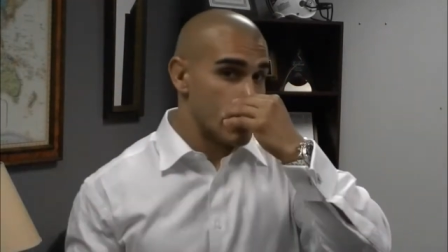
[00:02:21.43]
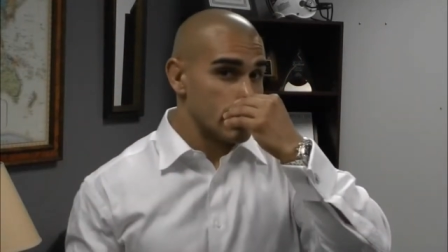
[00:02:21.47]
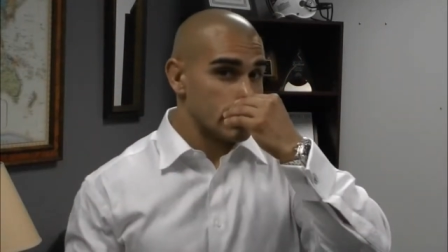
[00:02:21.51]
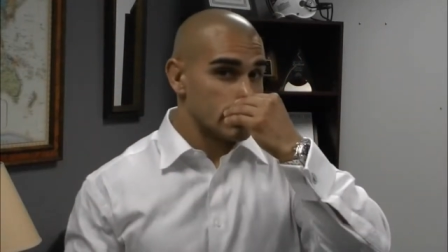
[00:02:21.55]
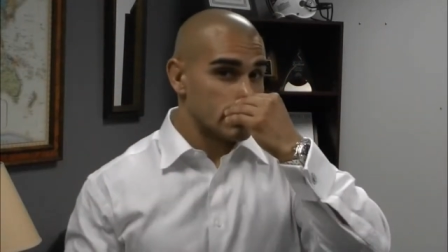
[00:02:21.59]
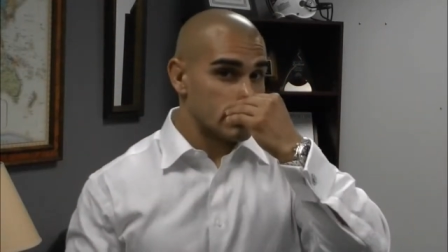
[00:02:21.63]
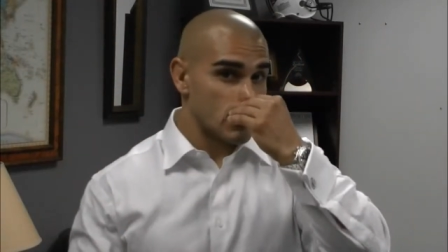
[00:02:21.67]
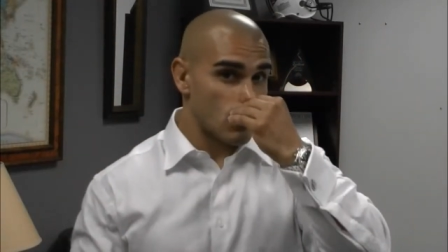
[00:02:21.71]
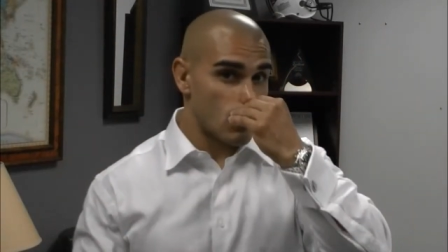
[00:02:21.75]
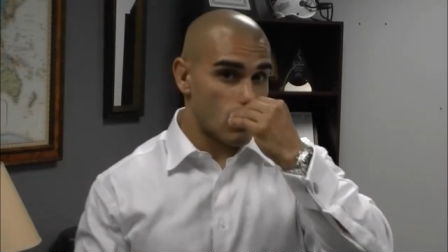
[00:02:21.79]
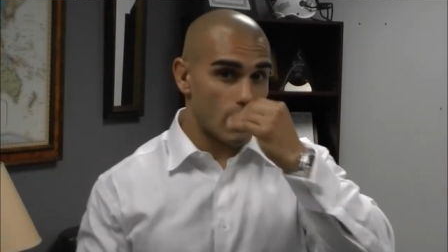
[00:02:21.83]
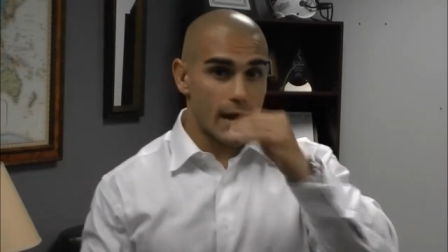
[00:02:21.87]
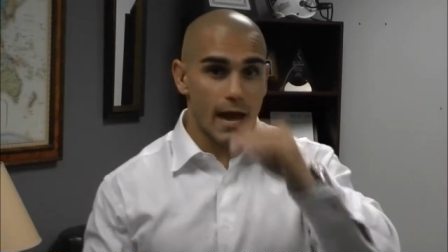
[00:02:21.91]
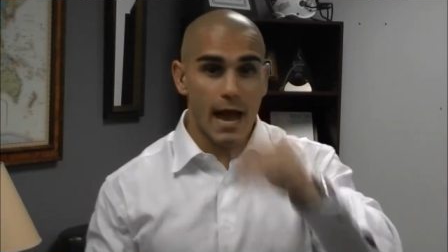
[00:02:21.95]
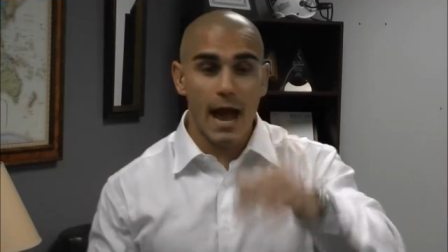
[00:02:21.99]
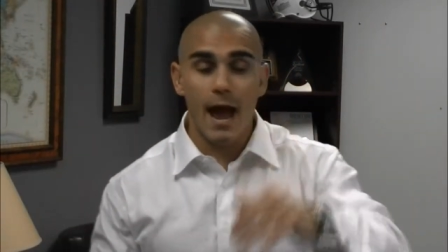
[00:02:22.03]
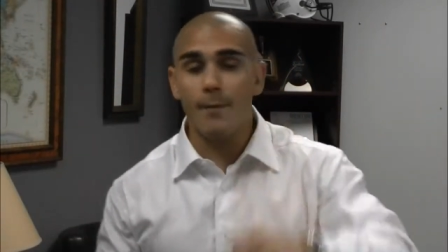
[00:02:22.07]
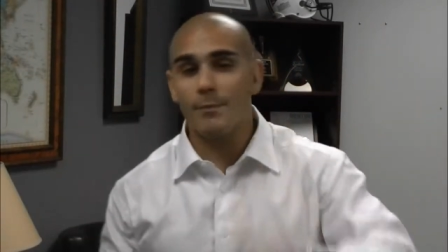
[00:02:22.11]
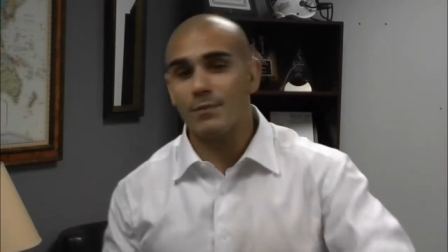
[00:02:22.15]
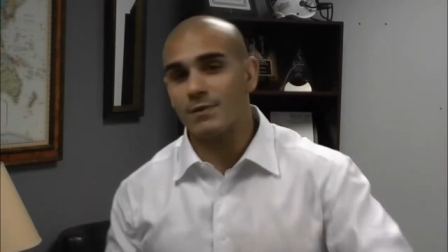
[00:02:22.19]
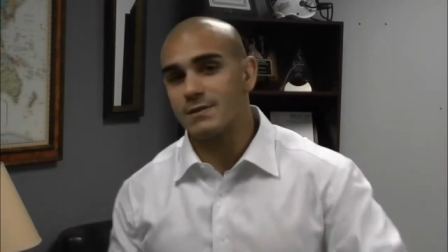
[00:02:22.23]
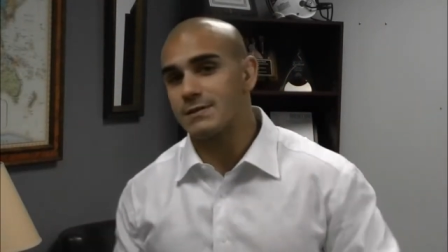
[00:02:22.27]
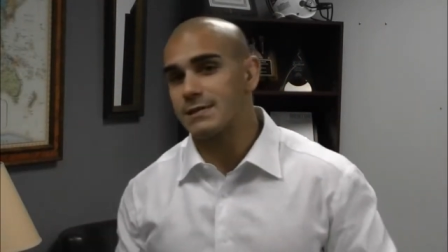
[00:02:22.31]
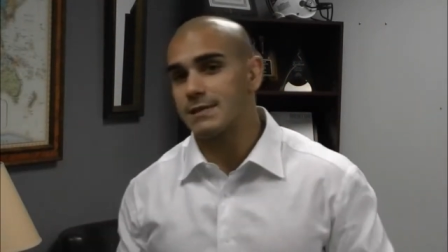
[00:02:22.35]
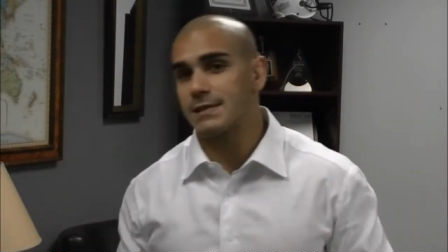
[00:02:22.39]
So what
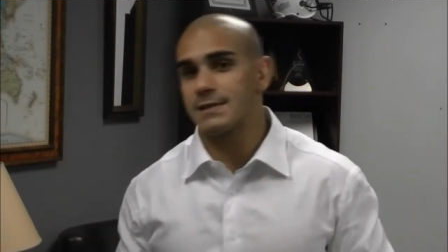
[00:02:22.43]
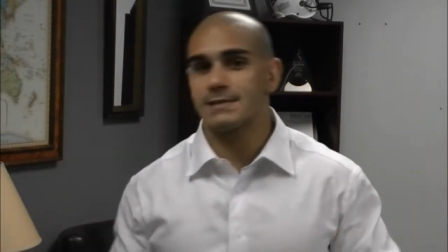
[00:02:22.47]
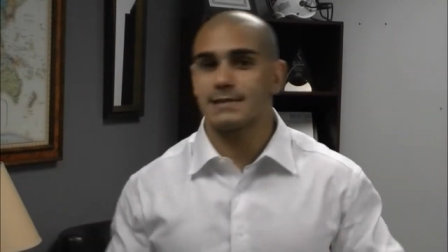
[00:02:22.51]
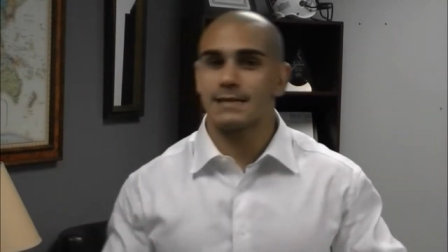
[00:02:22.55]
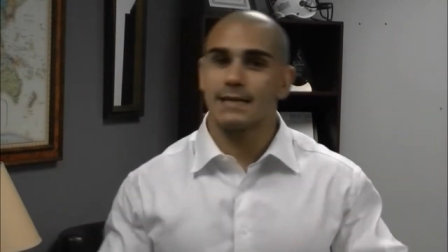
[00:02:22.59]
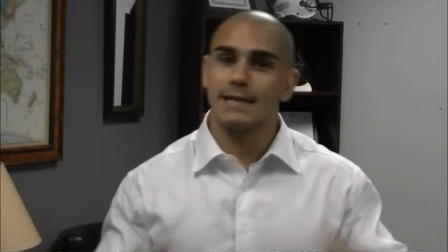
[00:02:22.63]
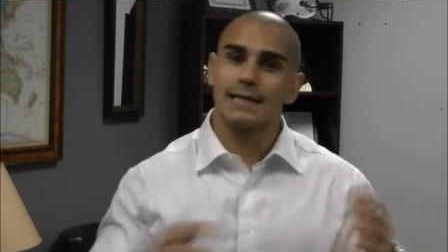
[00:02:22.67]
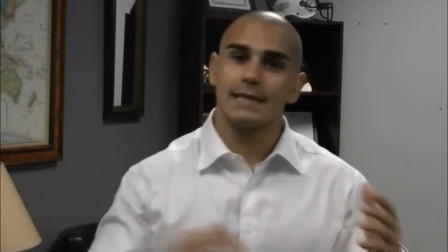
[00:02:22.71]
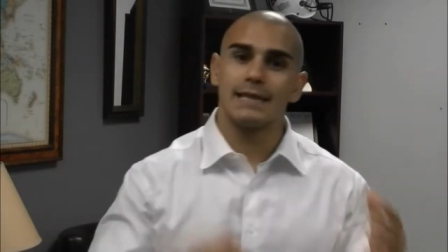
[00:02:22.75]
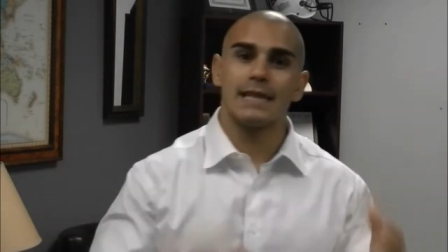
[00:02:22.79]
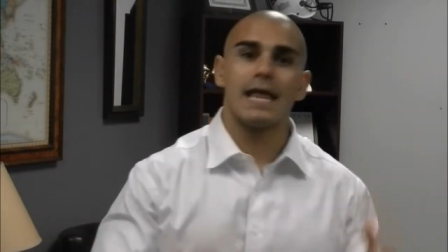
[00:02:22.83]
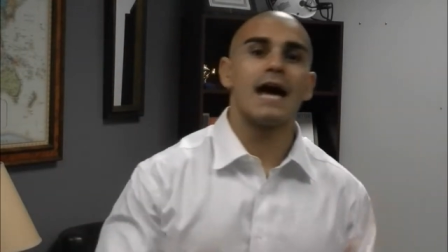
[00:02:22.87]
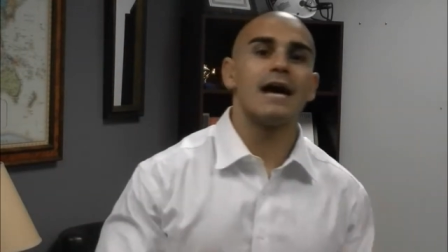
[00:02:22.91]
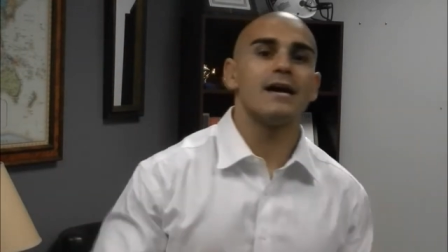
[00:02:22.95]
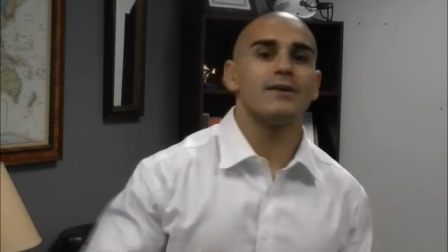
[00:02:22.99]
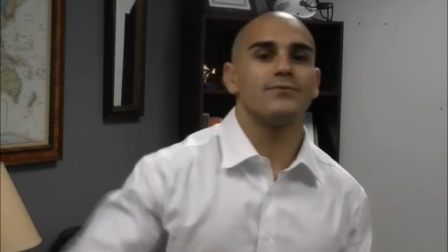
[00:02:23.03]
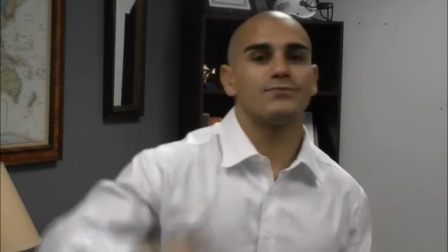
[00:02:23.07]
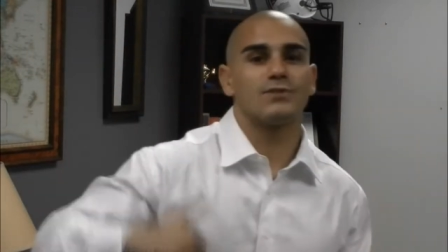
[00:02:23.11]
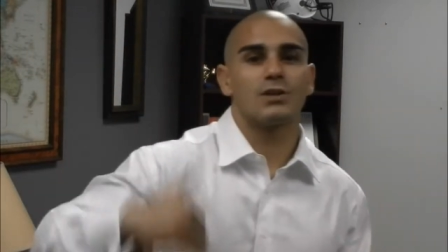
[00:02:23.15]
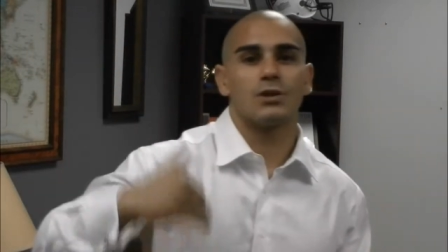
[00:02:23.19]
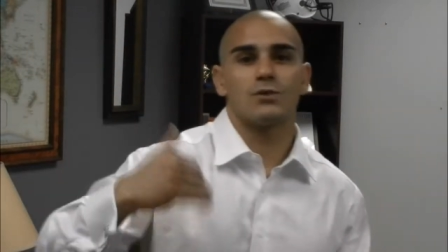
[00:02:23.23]
happens is in life,